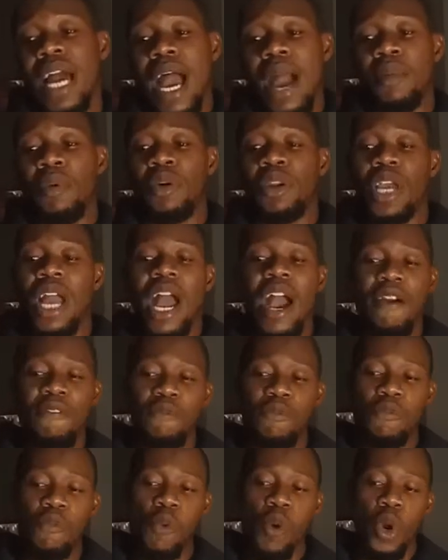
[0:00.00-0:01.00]
I'm going to
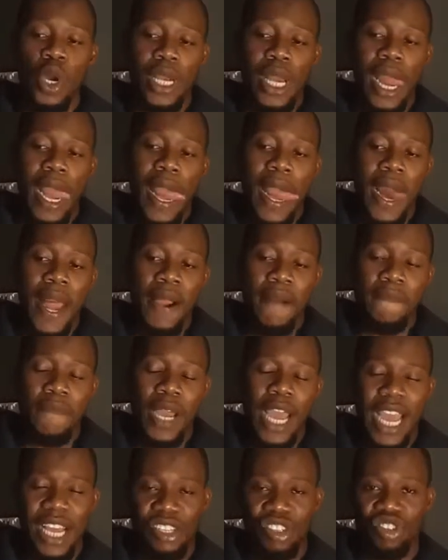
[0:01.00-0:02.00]
have one
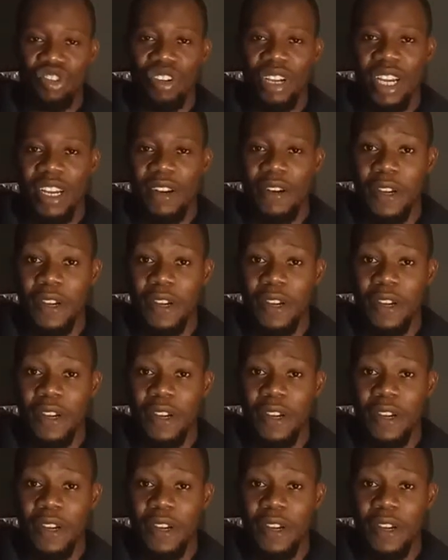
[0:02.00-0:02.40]
extra.